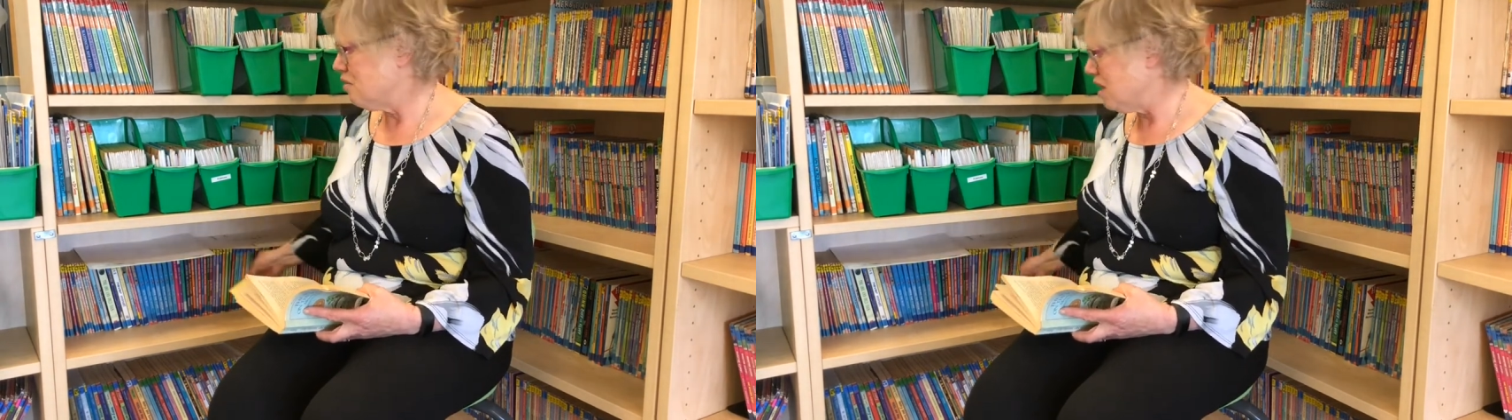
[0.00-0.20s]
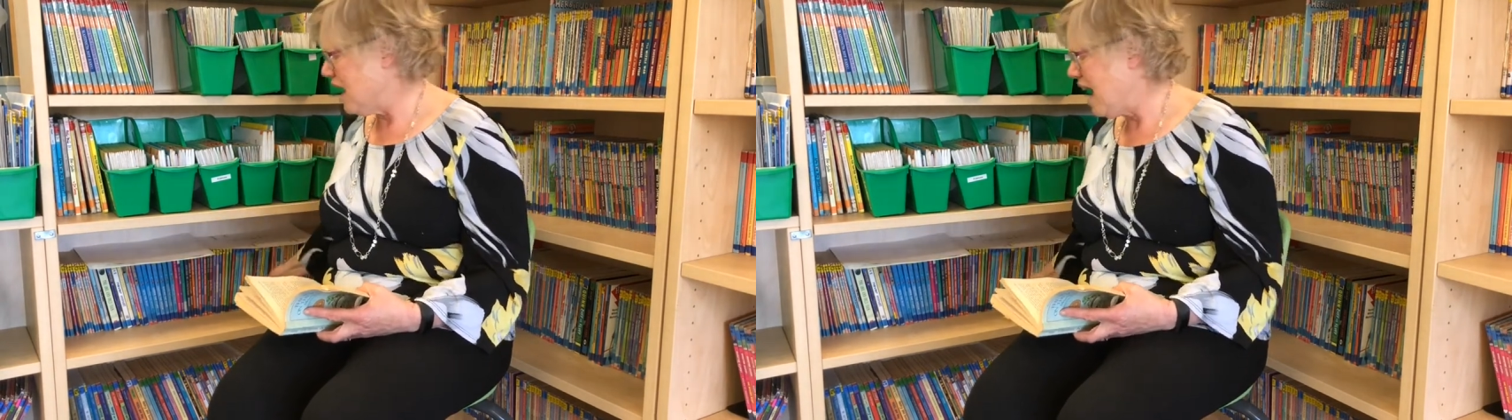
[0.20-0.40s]

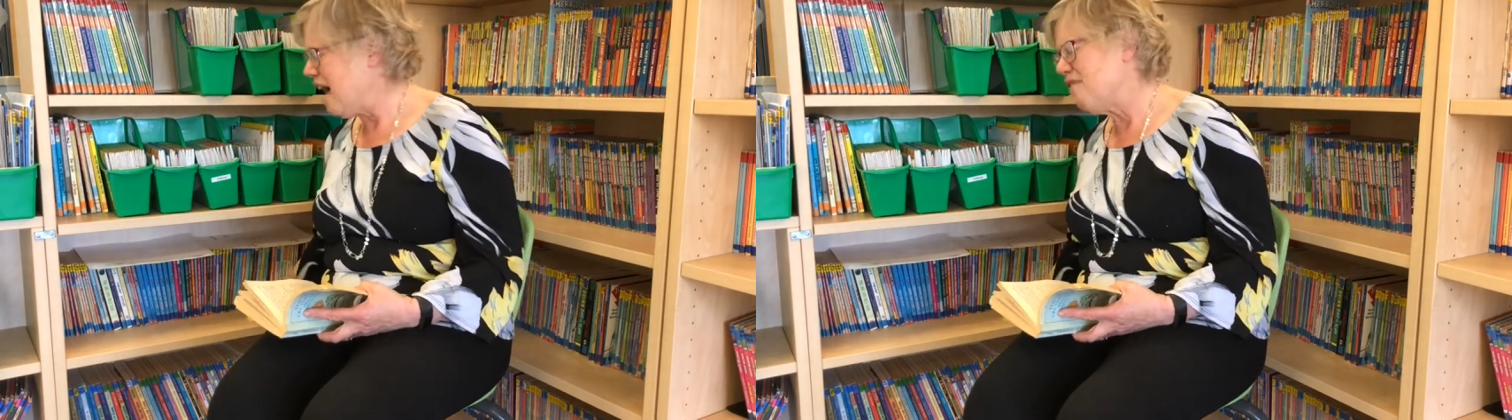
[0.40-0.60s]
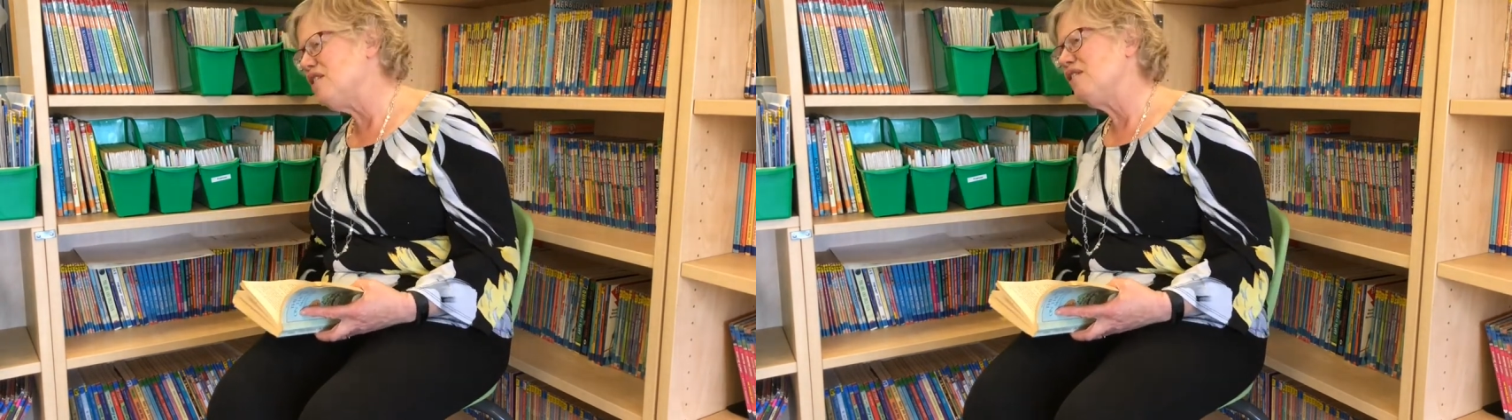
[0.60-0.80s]

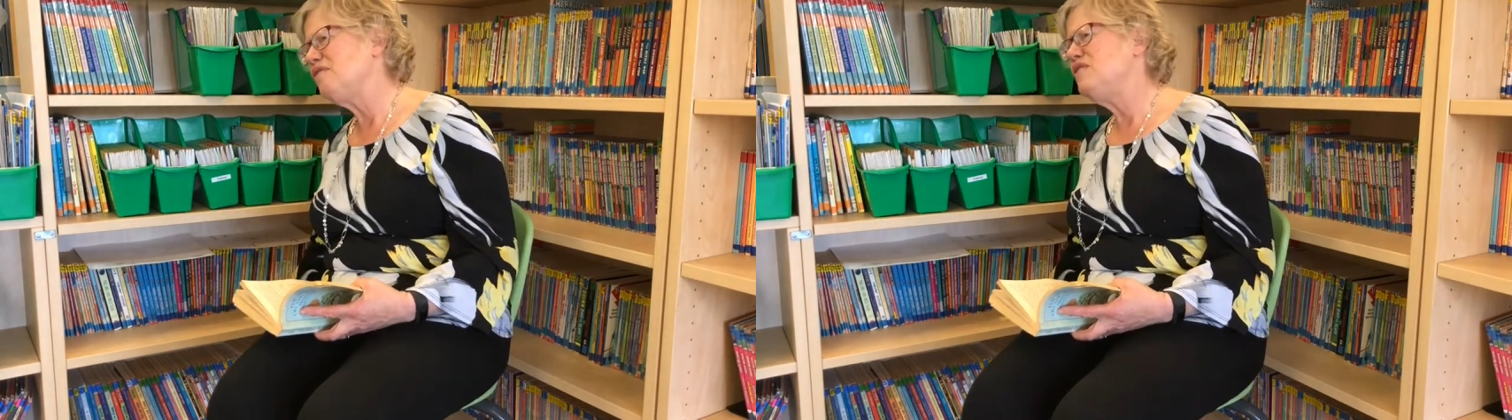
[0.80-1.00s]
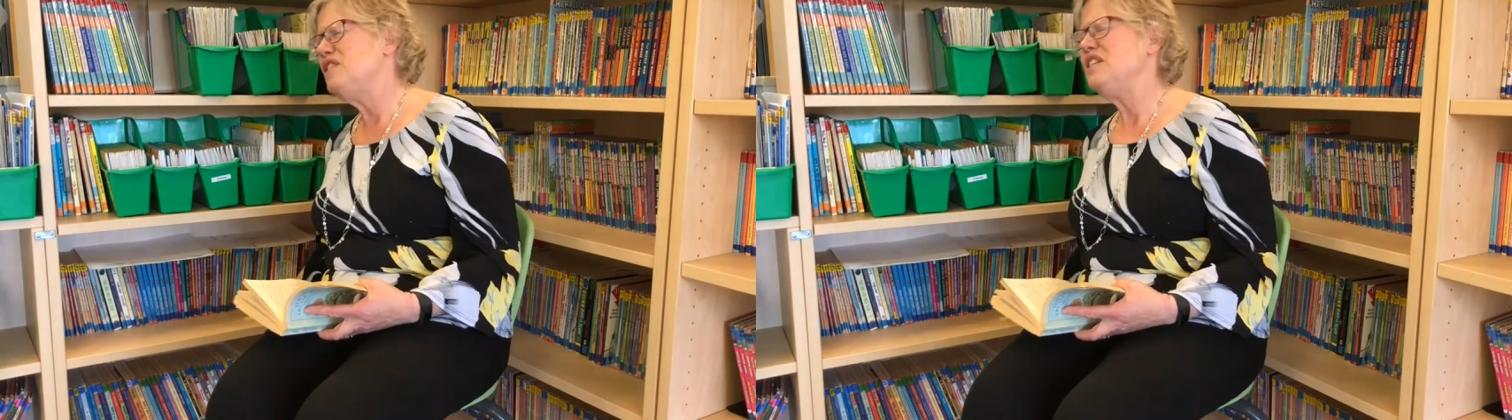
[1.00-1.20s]
have enough
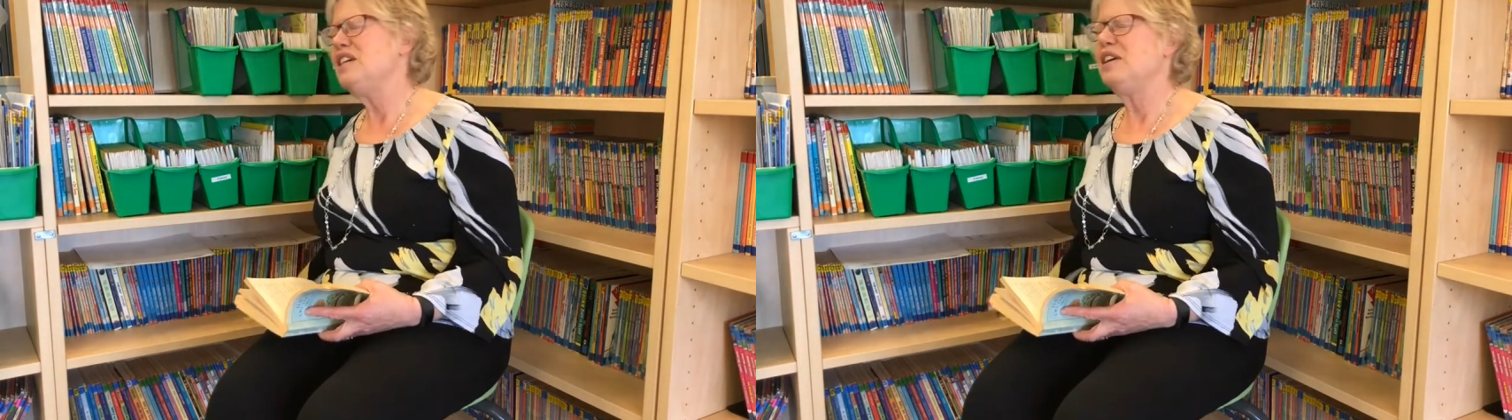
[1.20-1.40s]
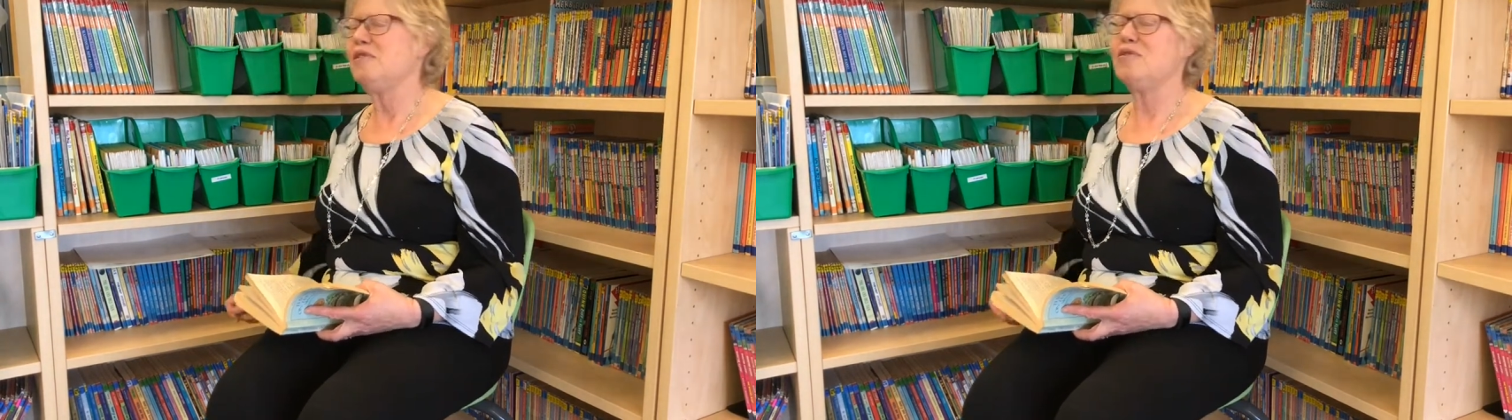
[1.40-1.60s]

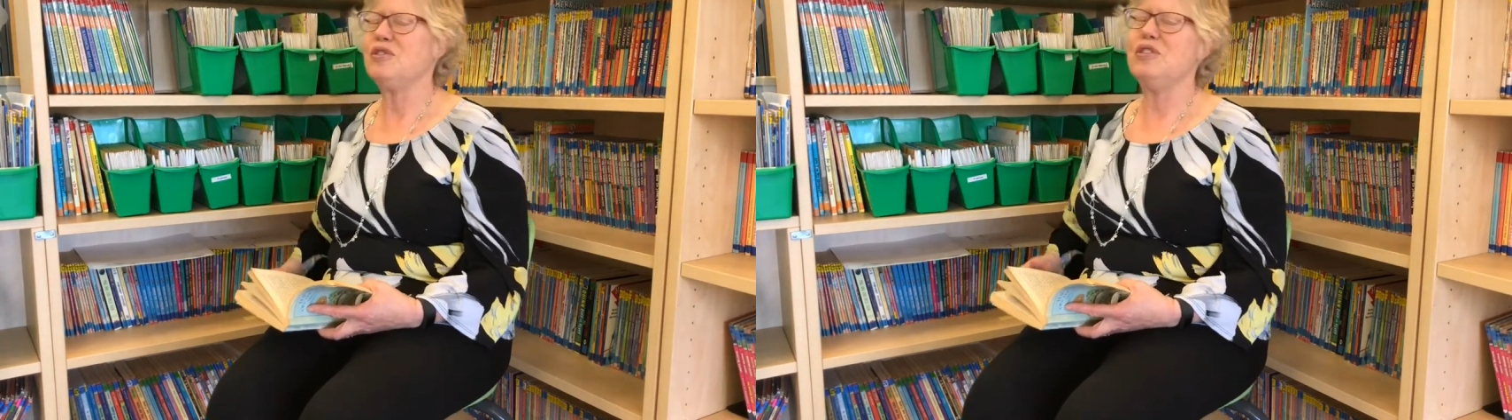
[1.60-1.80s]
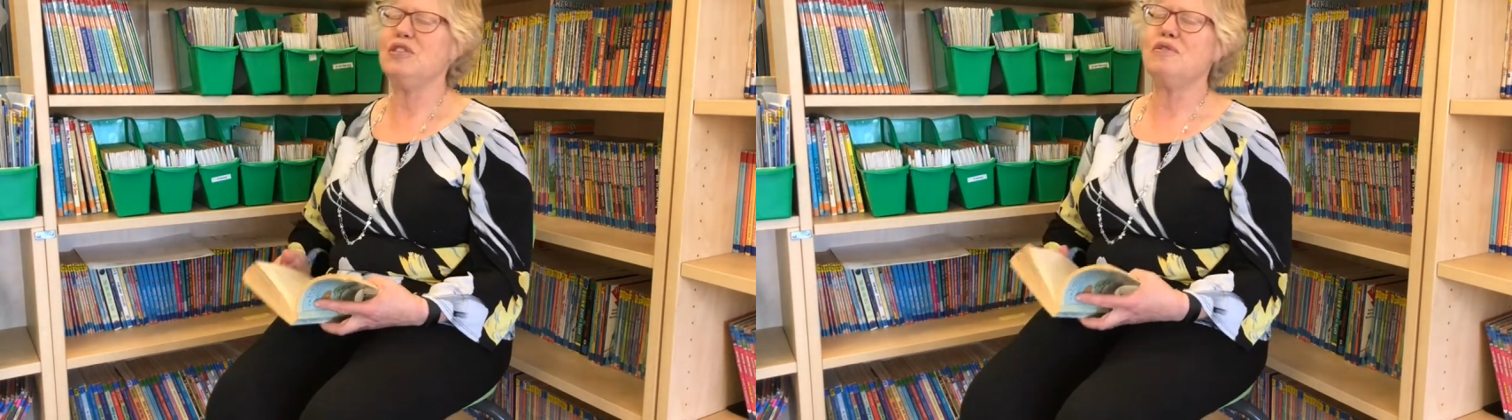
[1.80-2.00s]
detail for
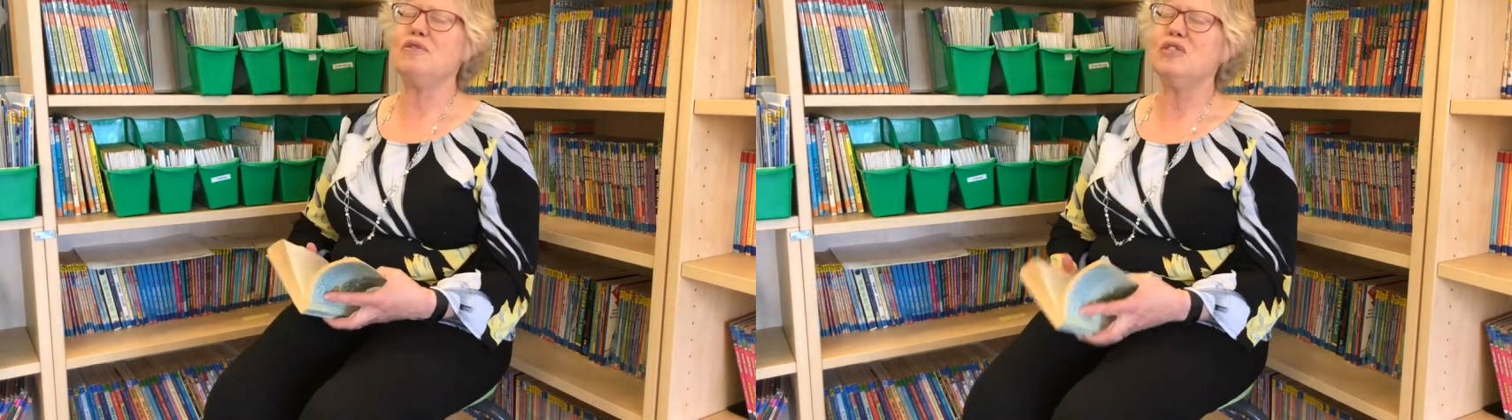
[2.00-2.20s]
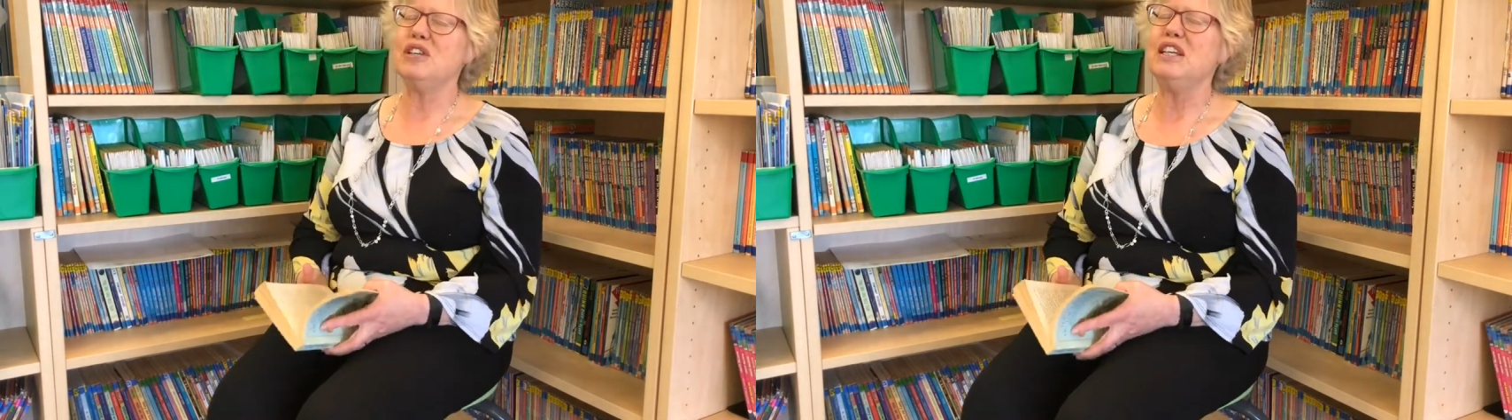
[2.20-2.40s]
you to
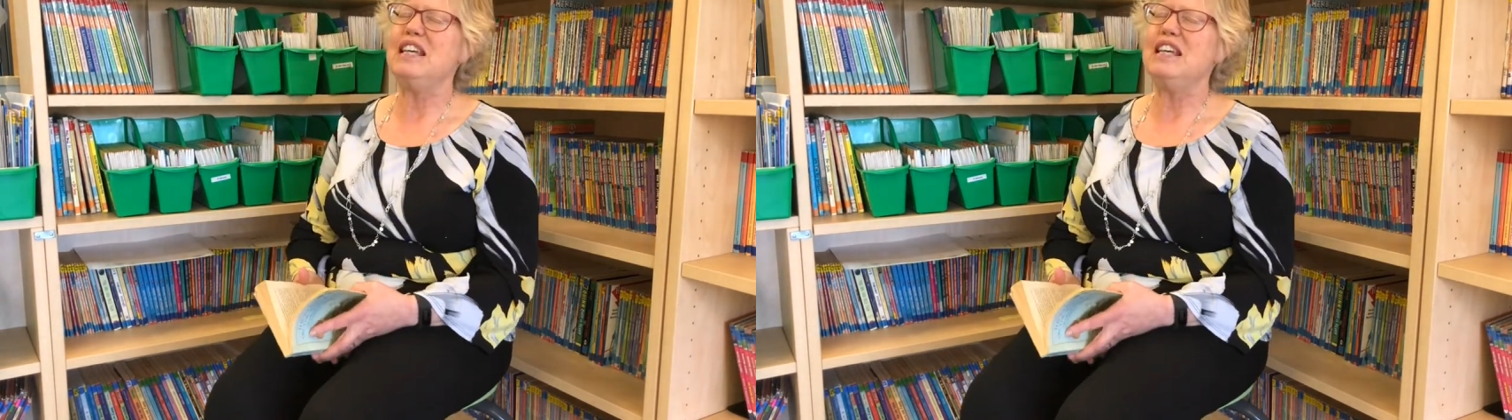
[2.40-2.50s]
fully